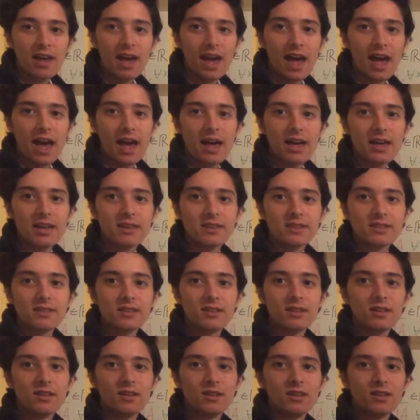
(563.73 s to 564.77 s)
as
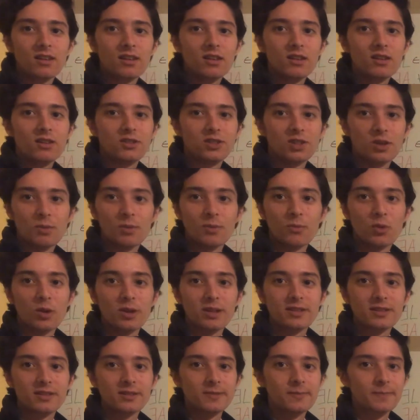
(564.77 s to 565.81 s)
someone
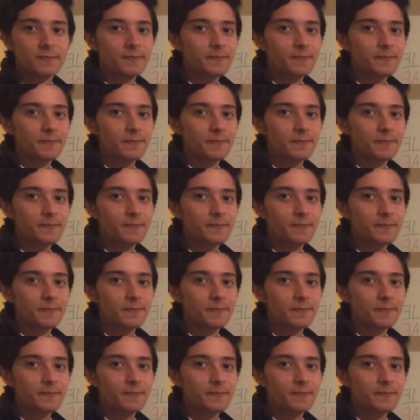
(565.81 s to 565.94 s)
puts.